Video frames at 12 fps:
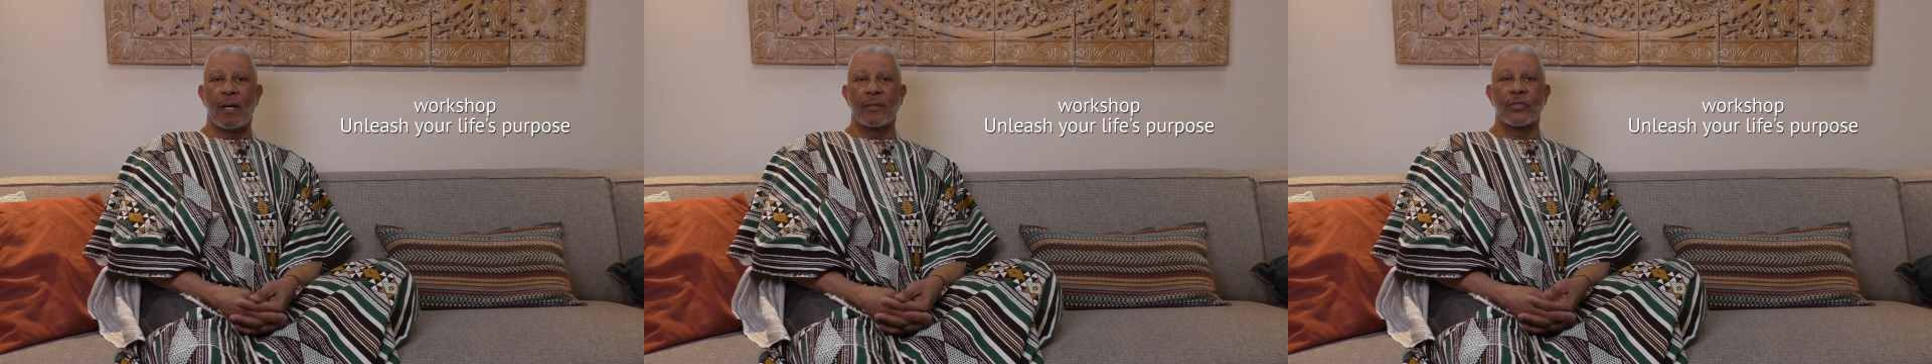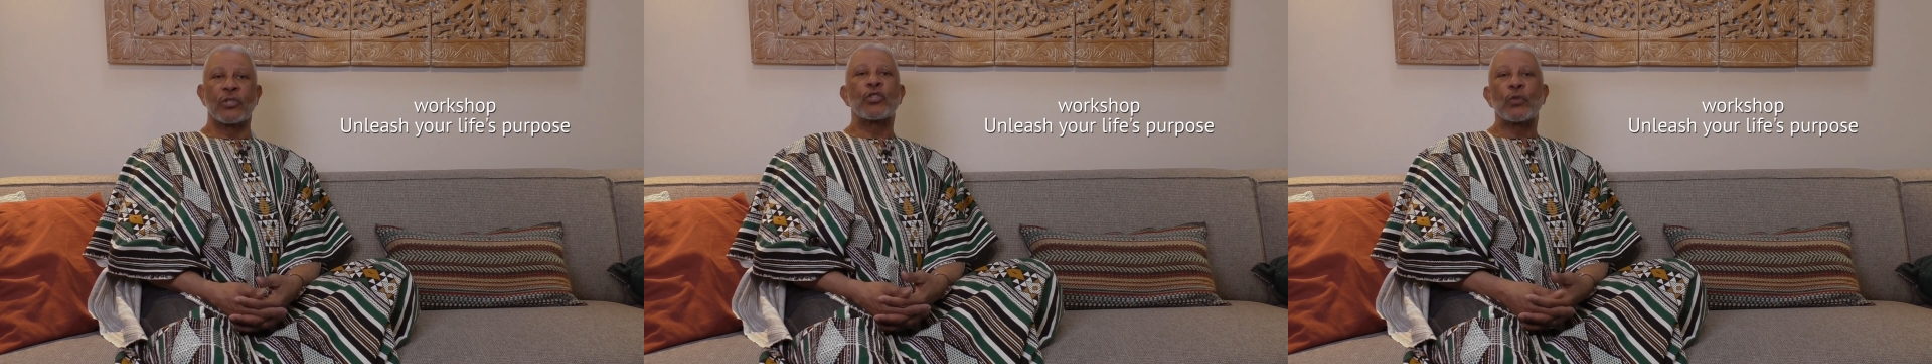
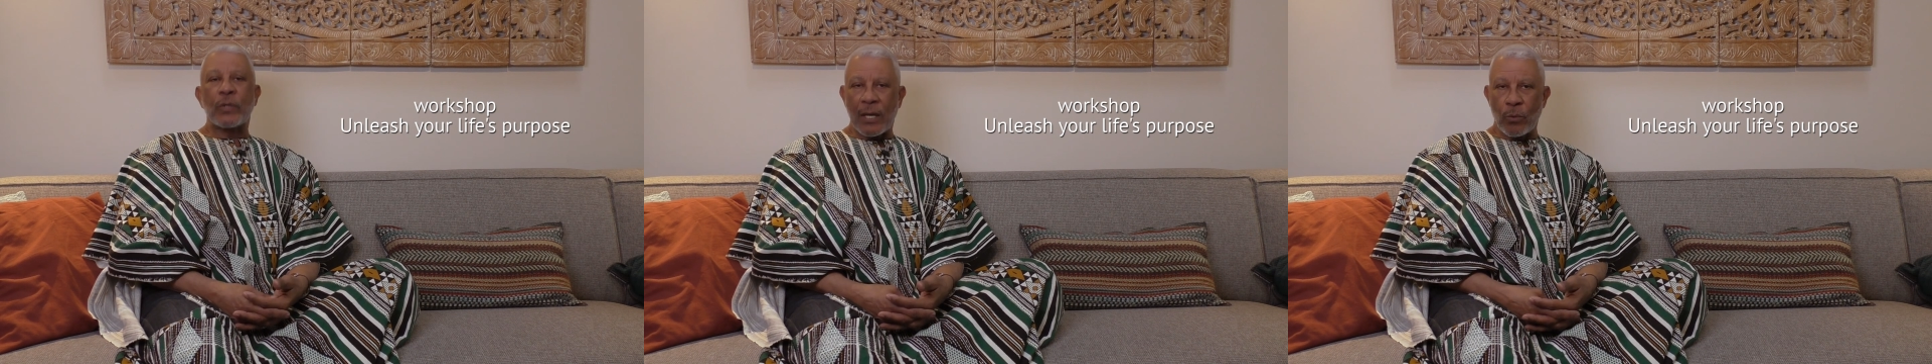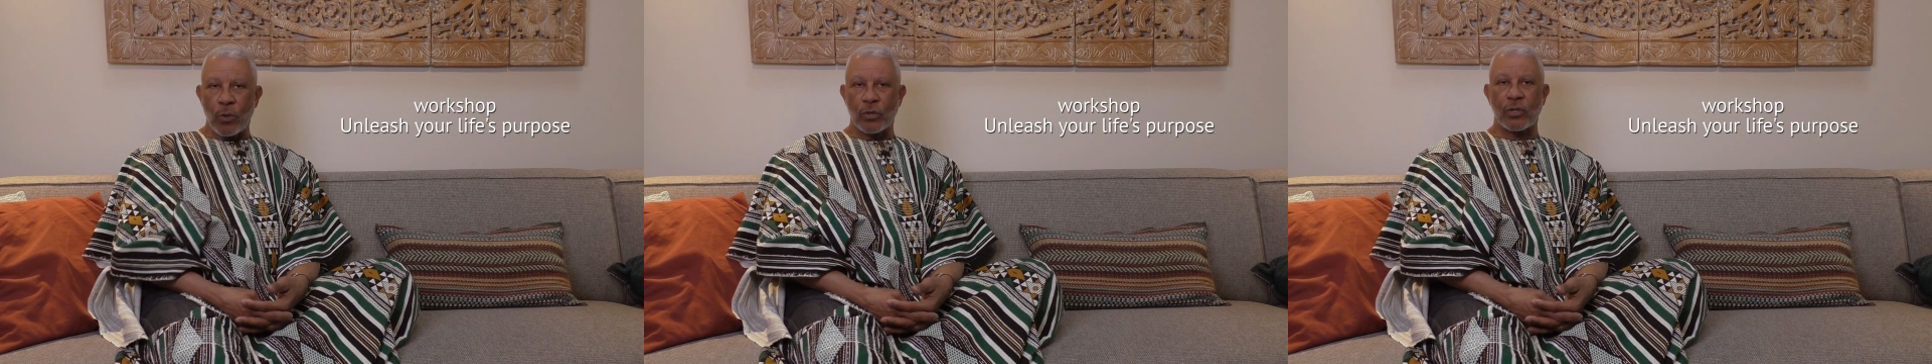It's a 2-day
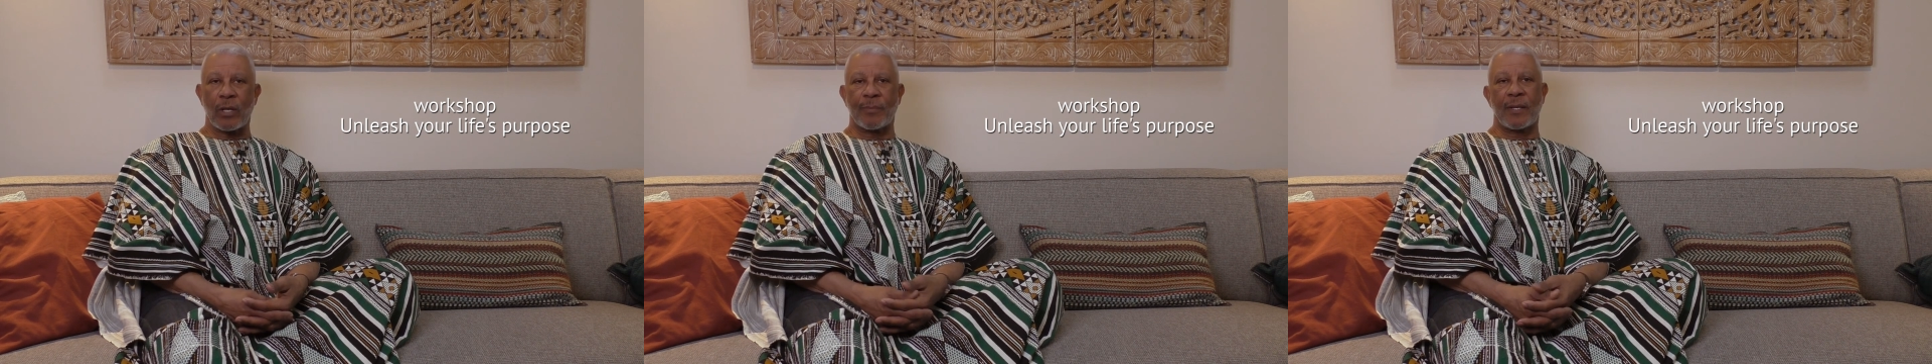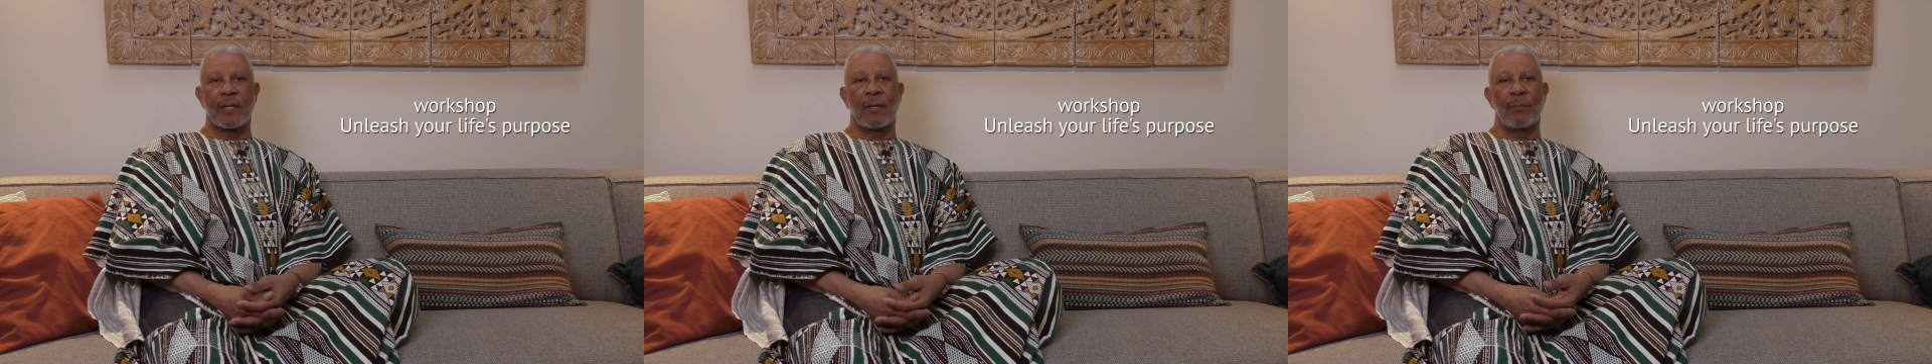workshop
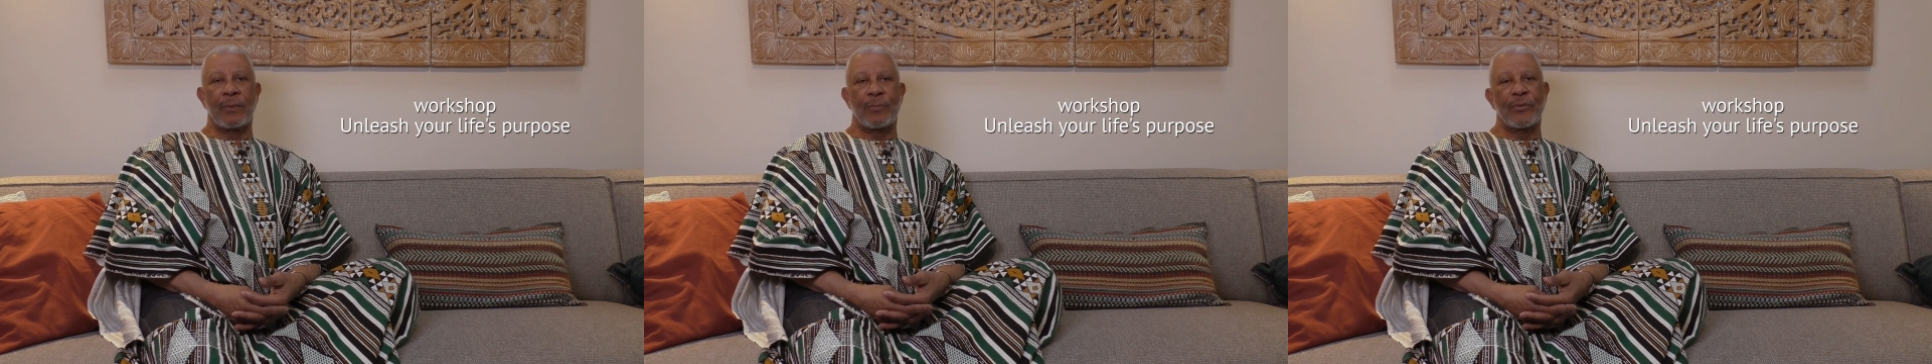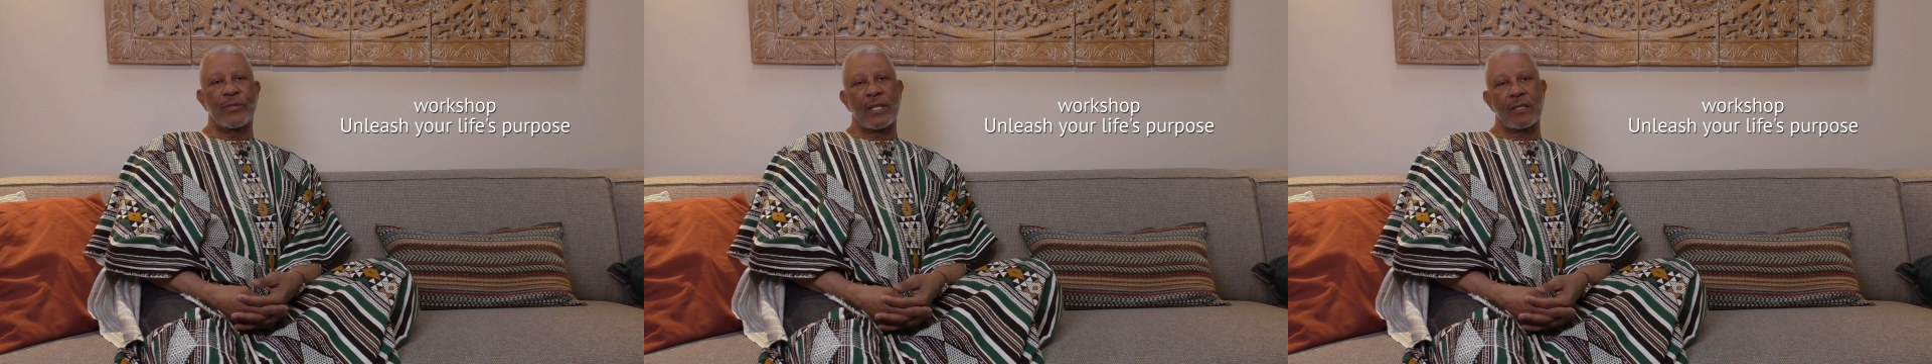that I'll be
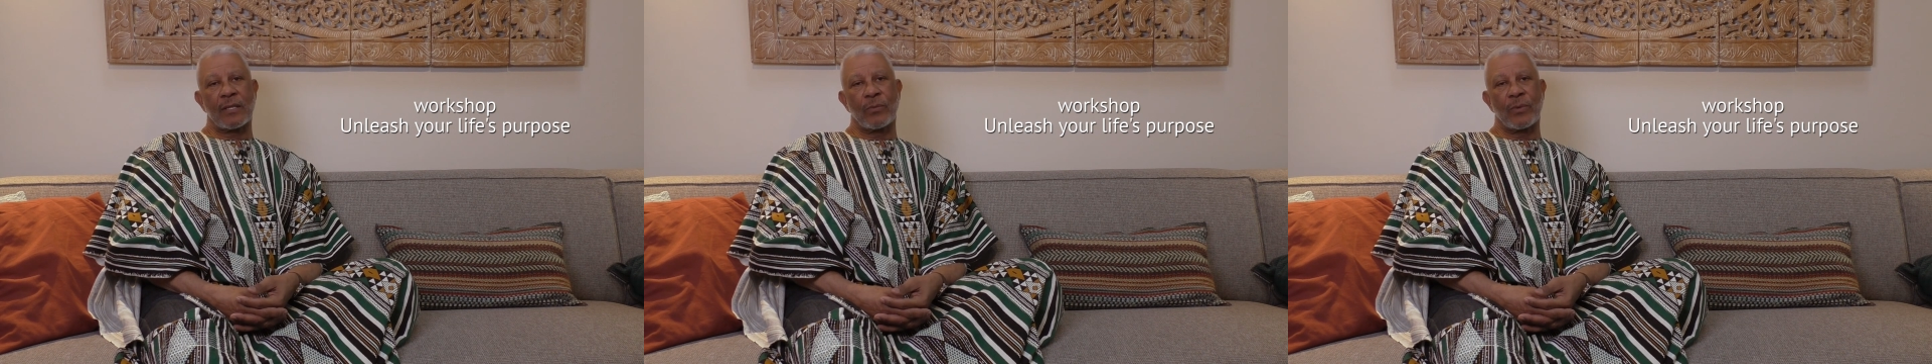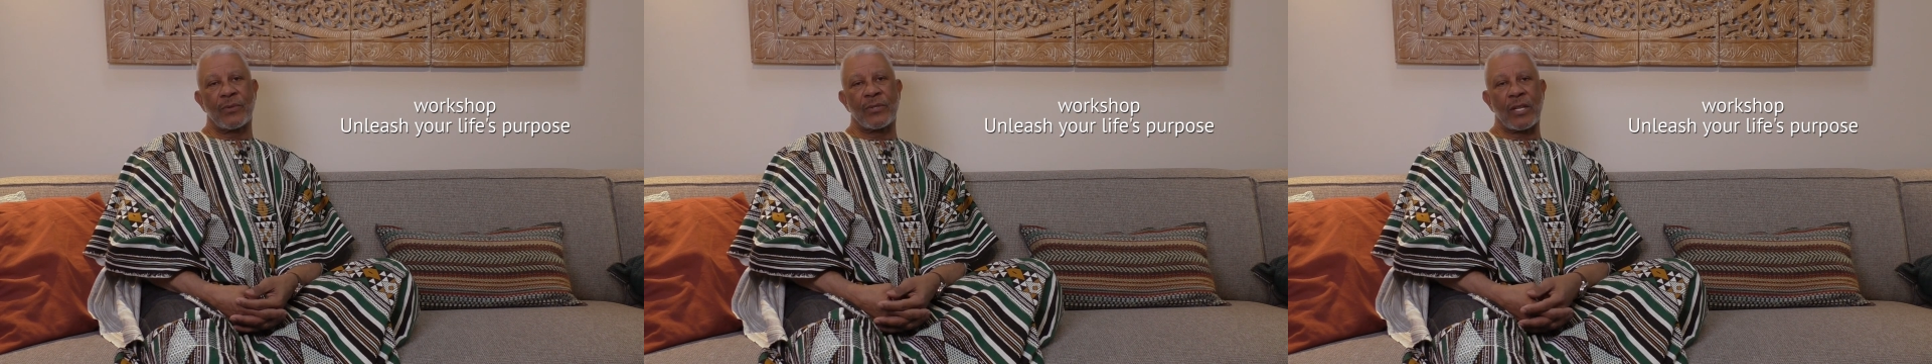presenting
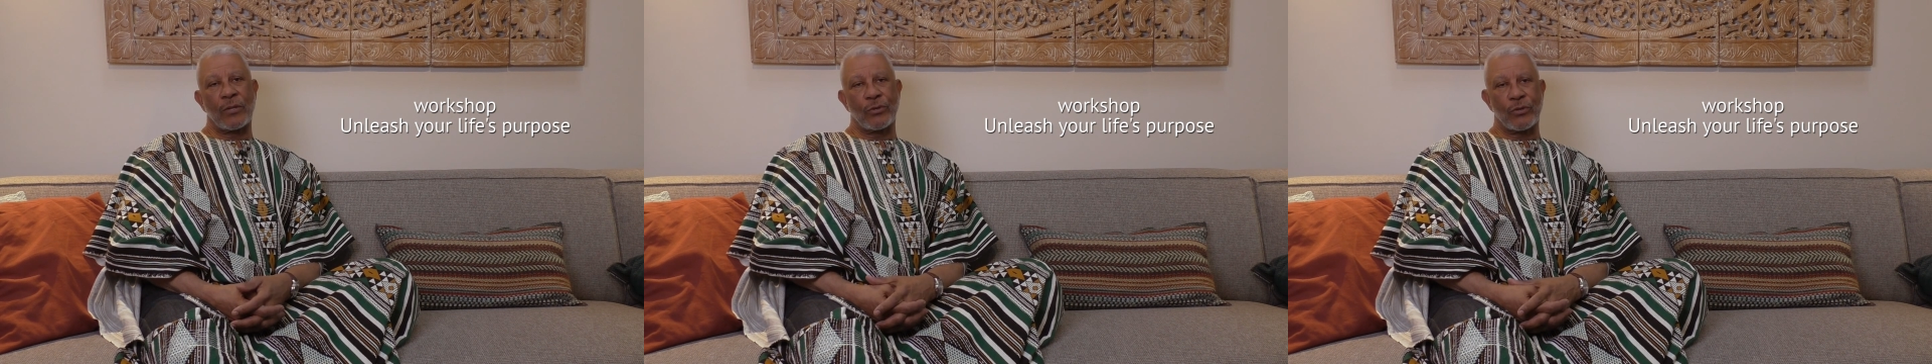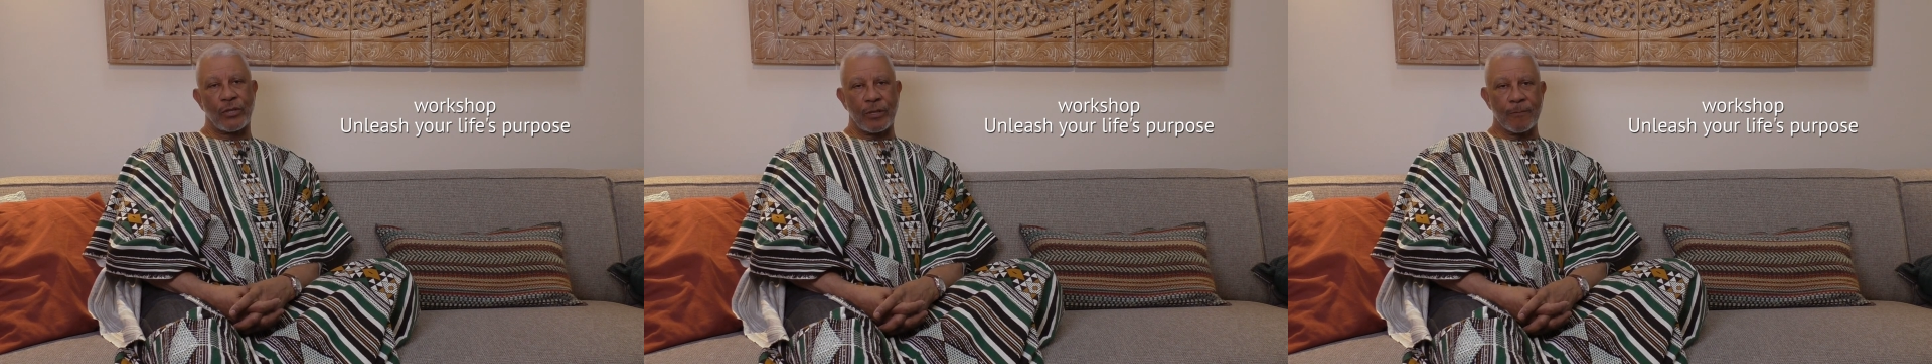with
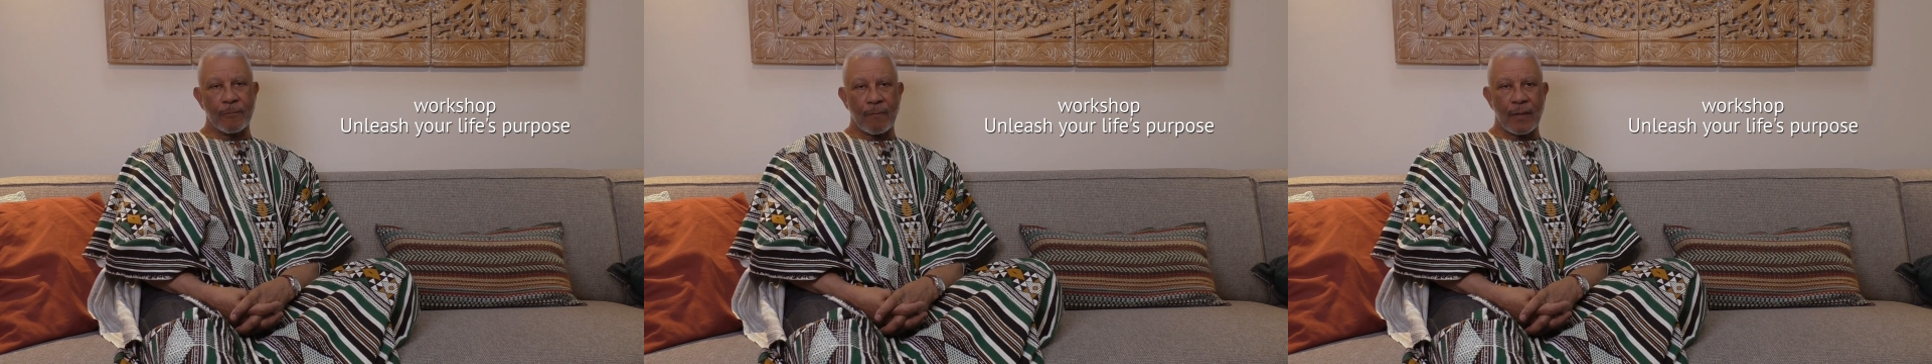Zennergi.